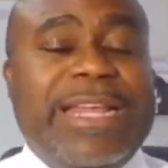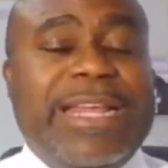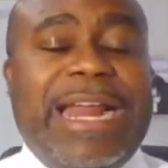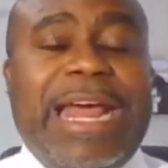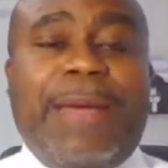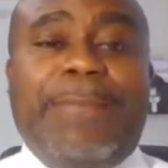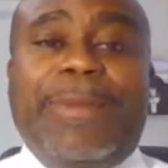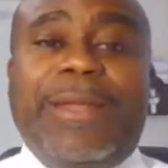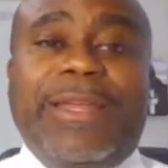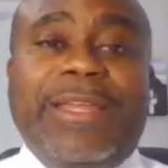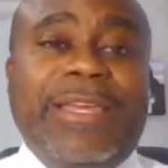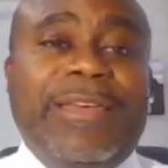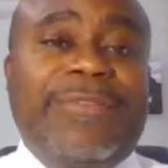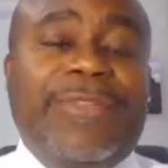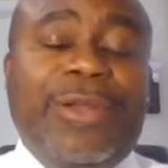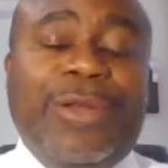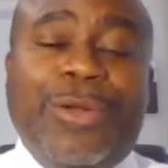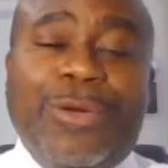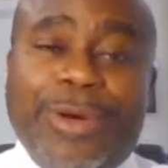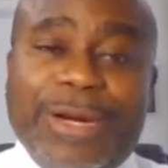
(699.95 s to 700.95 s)
that I believe
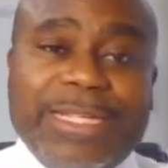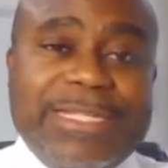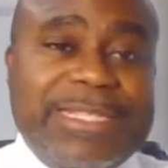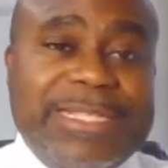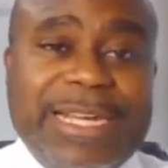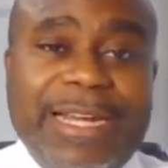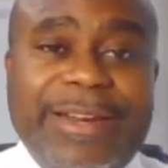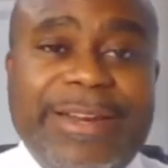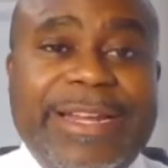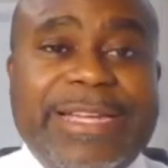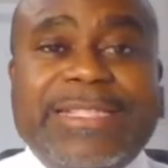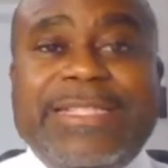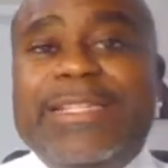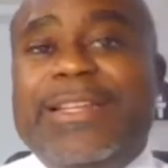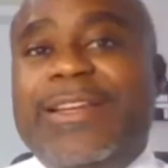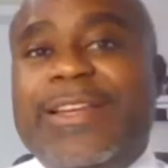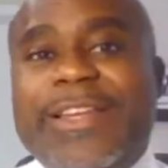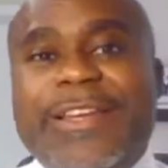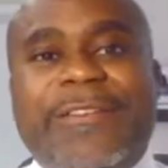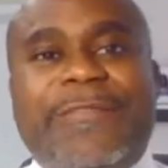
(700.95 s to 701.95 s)
the Lord is telling us
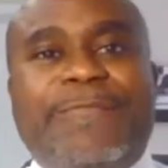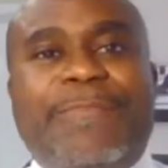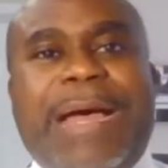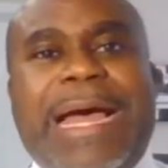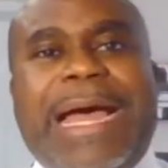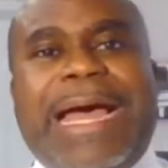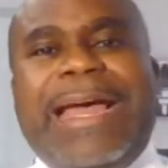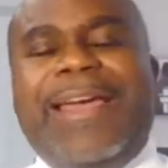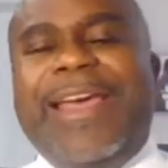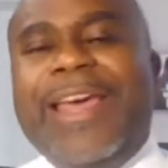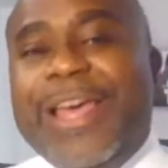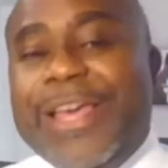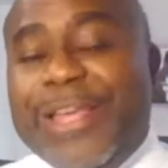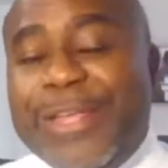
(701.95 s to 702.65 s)
to live by.